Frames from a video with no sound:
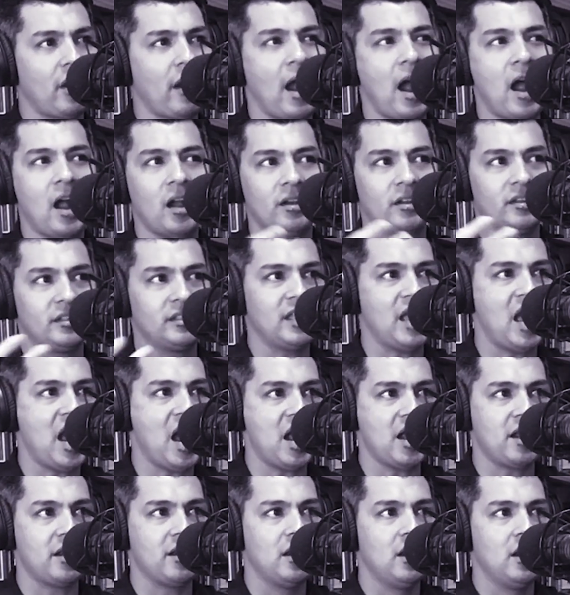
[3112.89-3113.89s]
How does
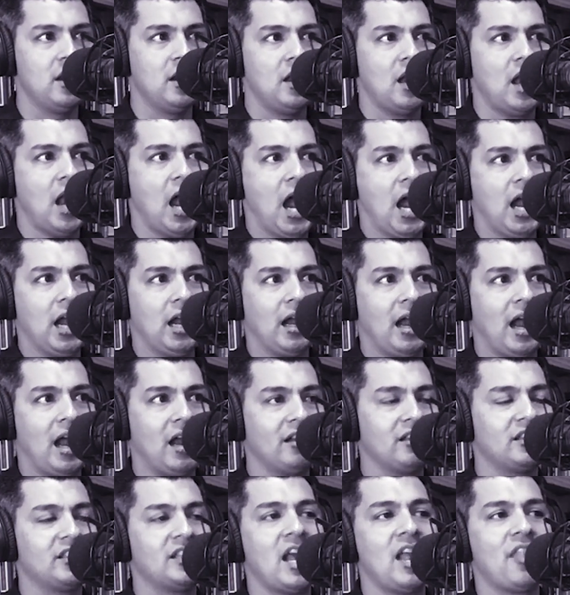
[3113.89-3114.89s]
that
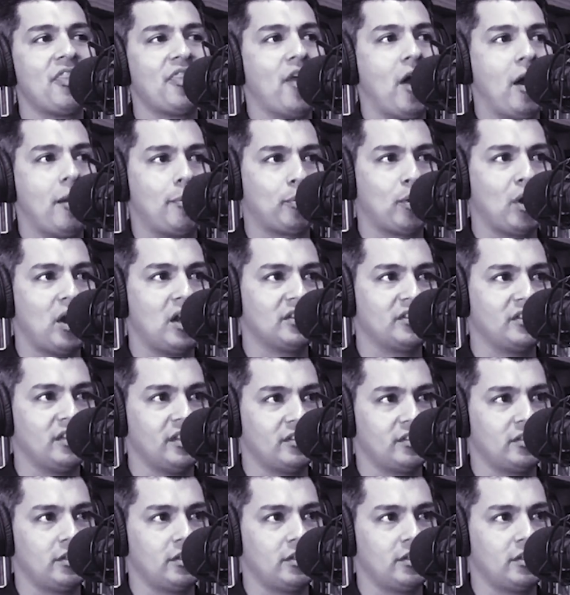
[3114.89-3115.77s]
thought process